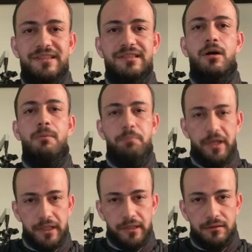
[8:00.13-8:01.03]

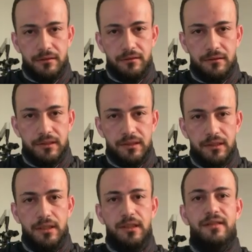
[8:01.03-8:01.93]
component,
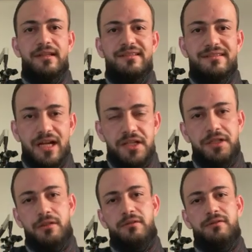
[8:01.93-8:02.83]
the structure
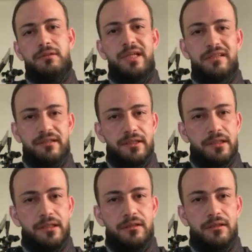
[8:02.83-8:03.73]
of the
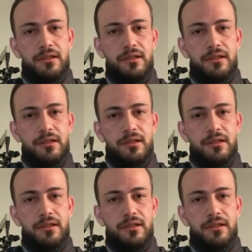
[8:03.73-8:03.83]
material,